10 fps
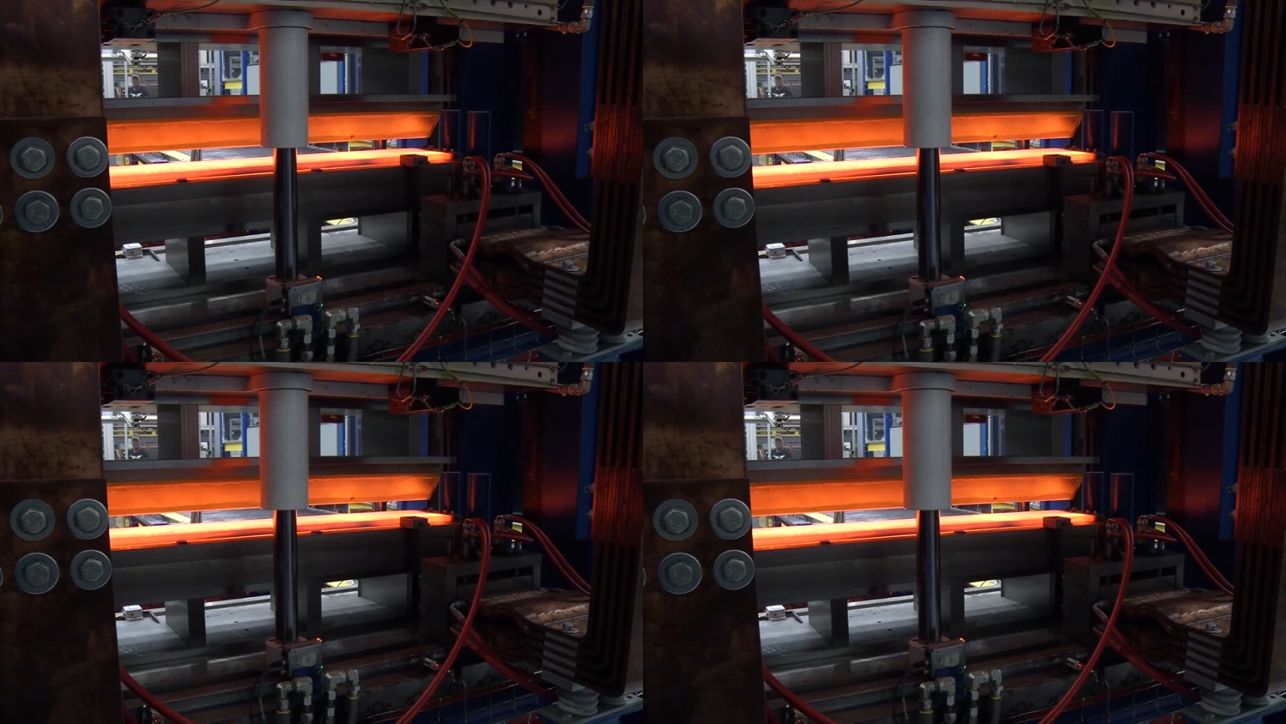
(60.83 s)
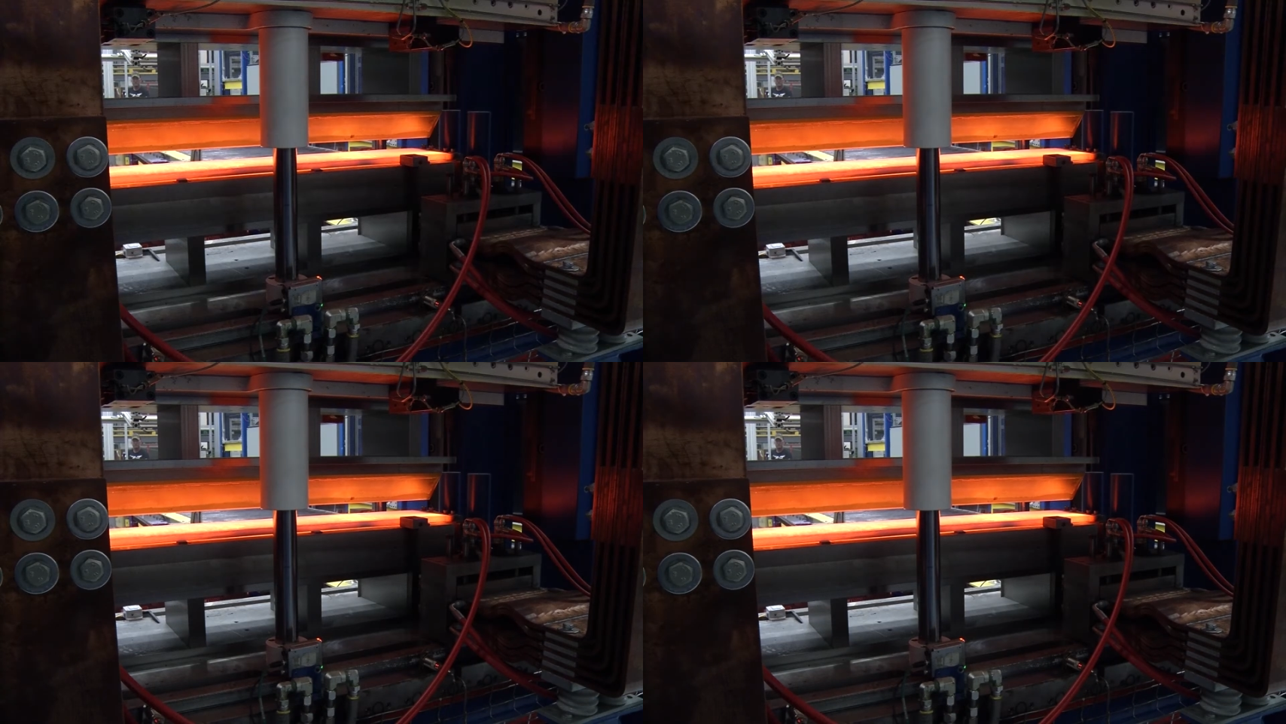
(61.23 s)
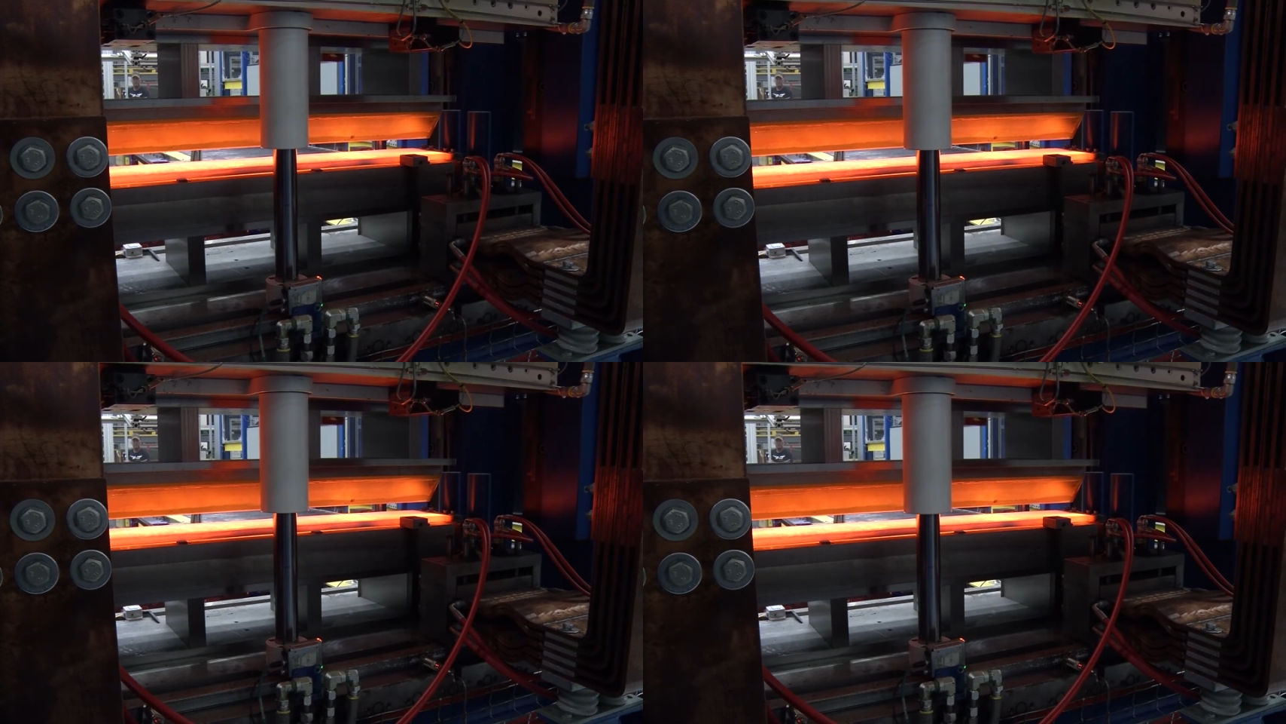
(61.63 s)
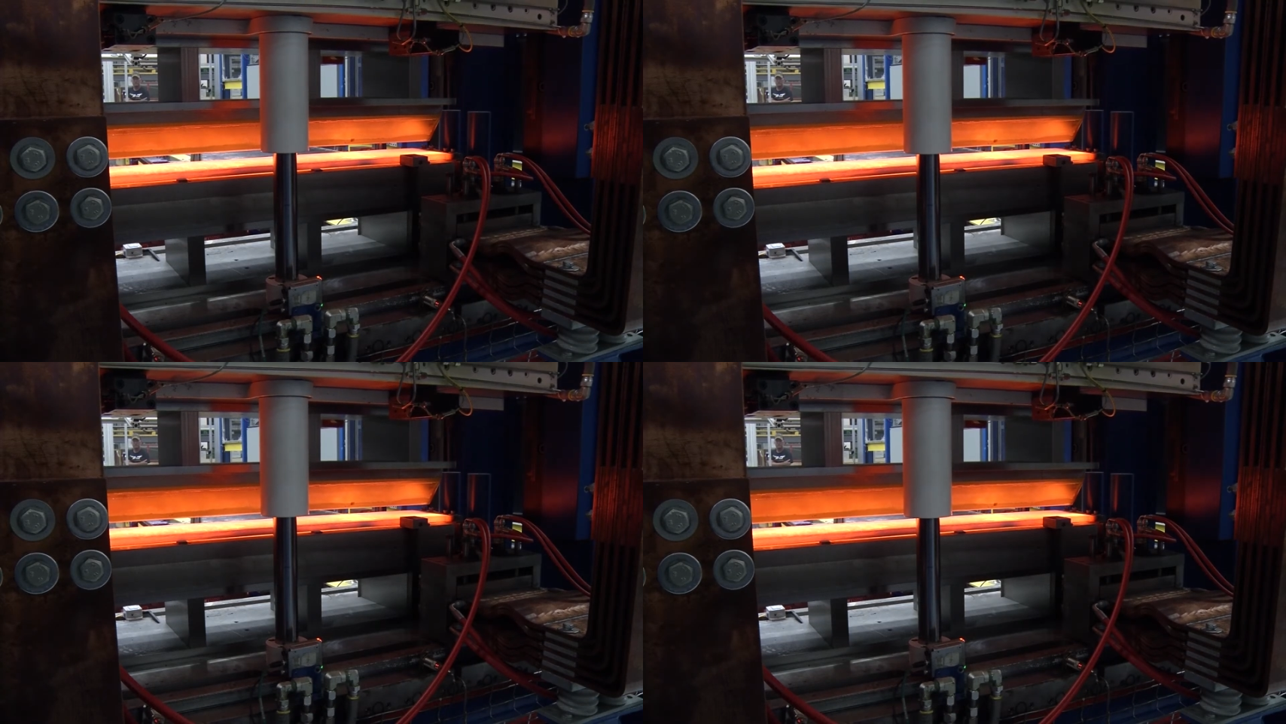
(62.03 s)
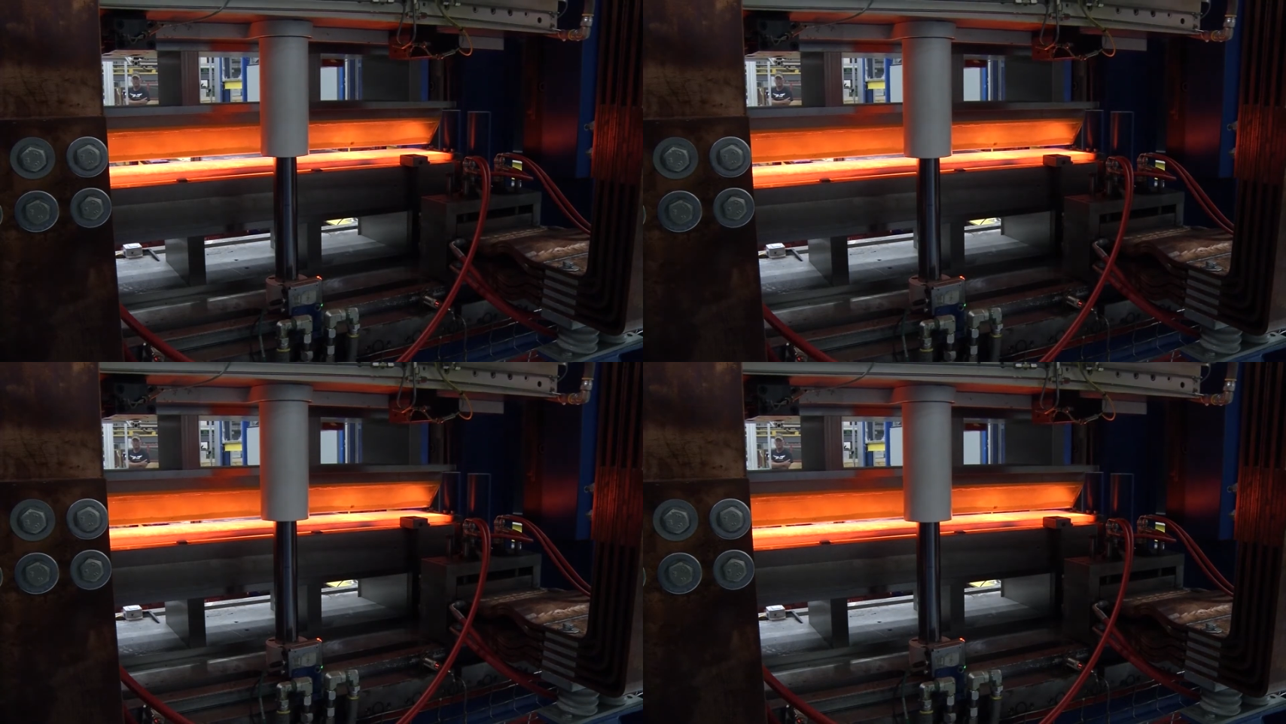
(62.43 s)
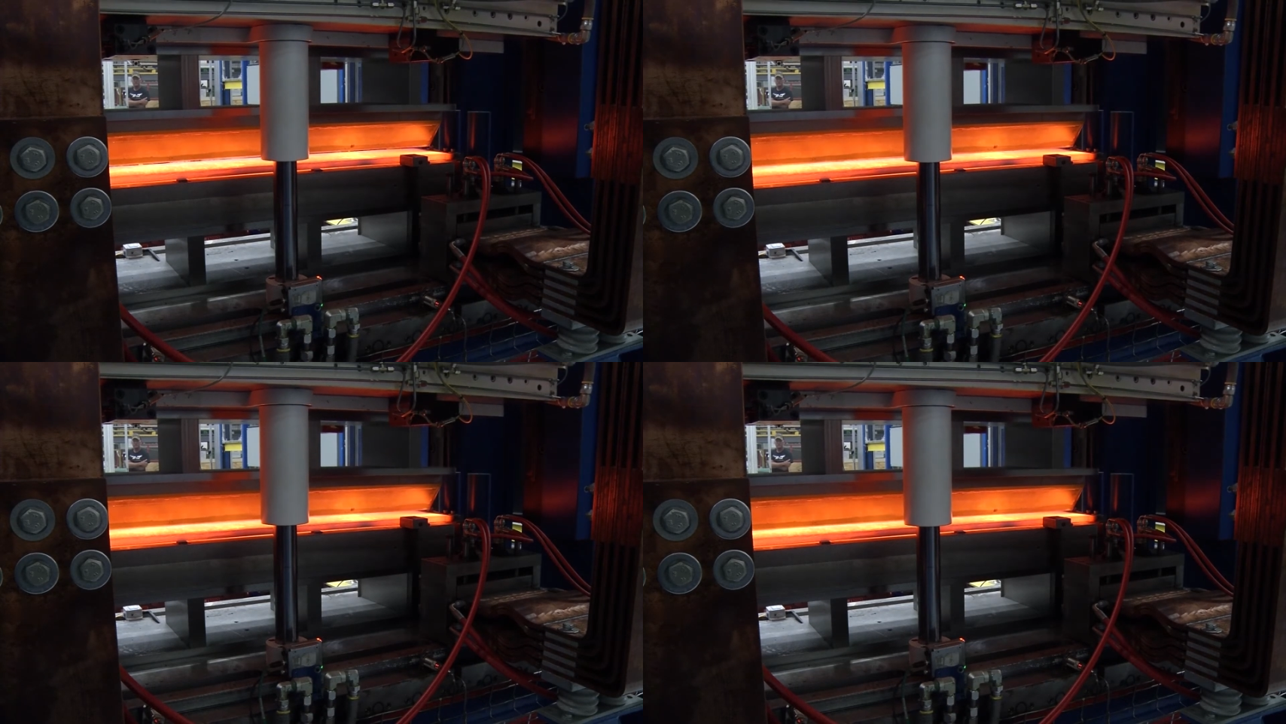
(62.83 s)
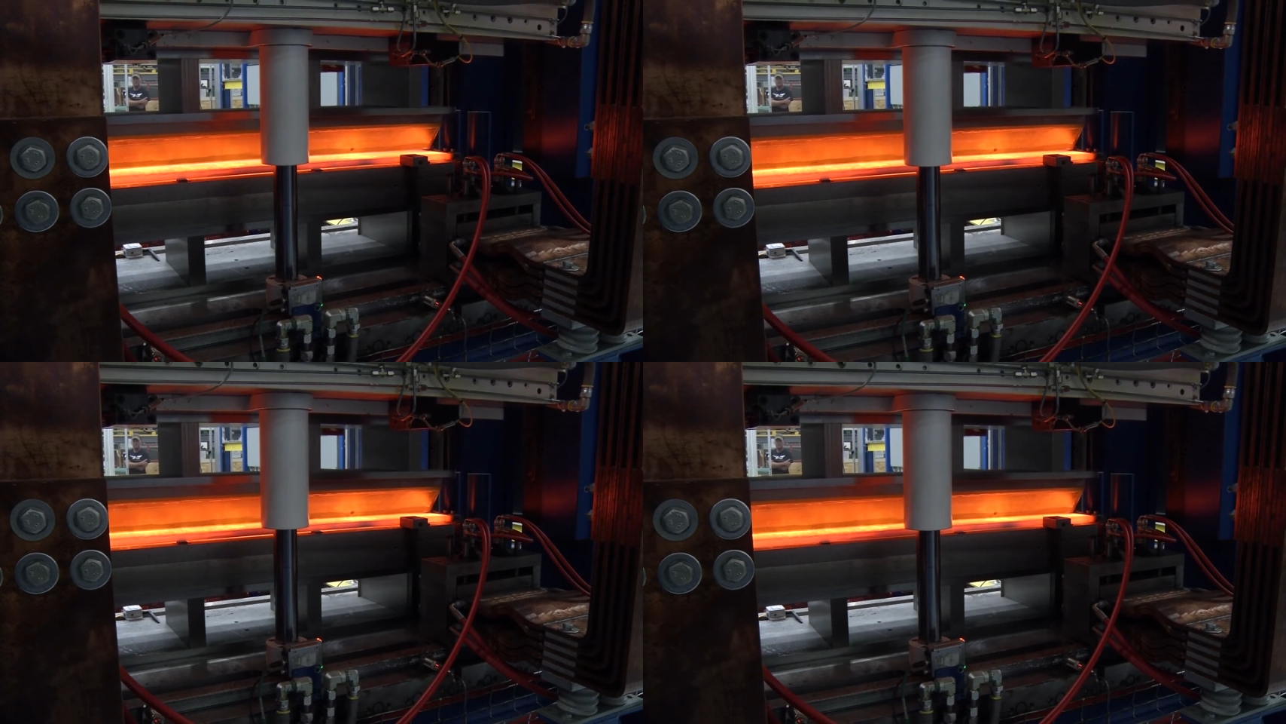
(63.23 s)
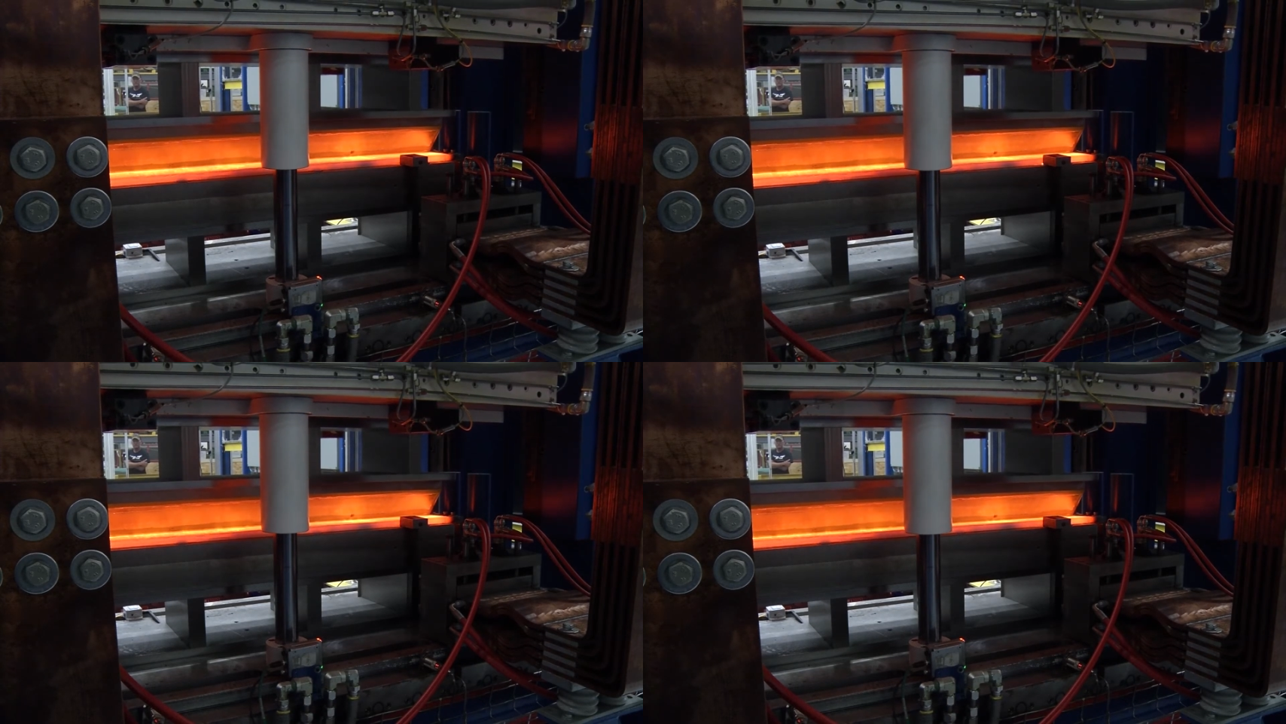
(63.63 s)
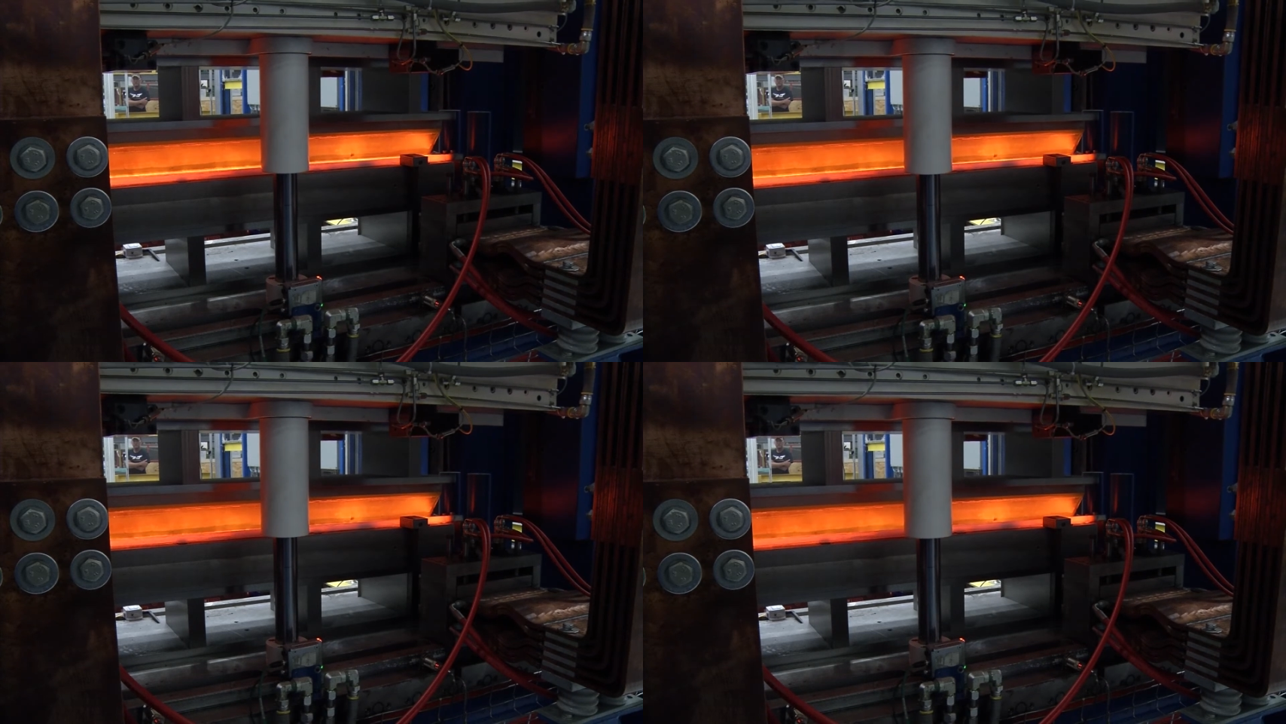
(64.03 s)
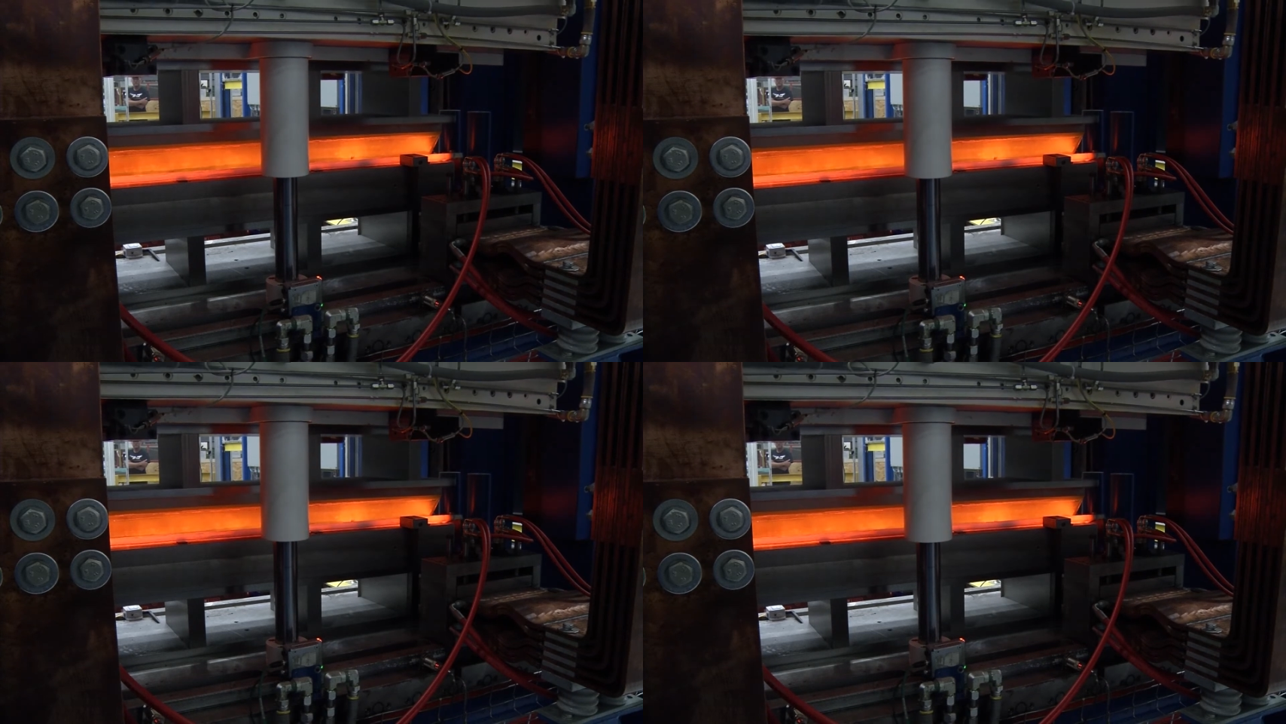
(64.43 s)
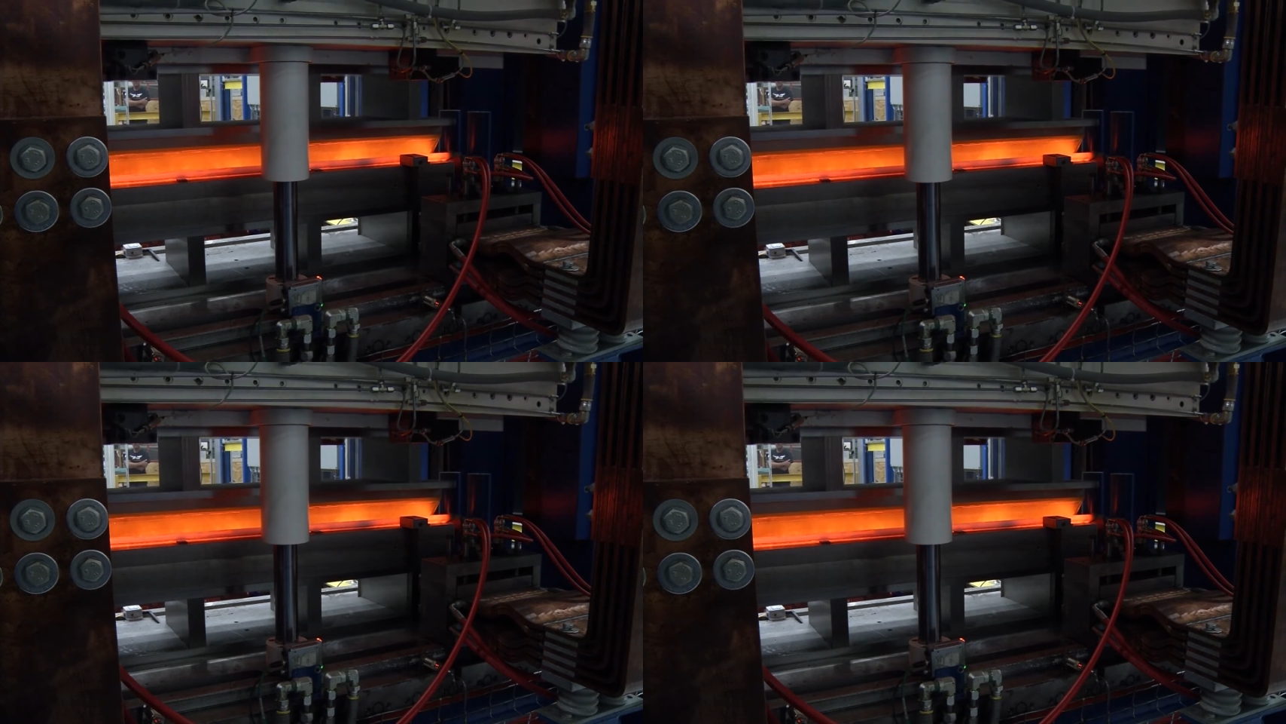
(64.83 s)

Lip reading: [unreadable: no face in view]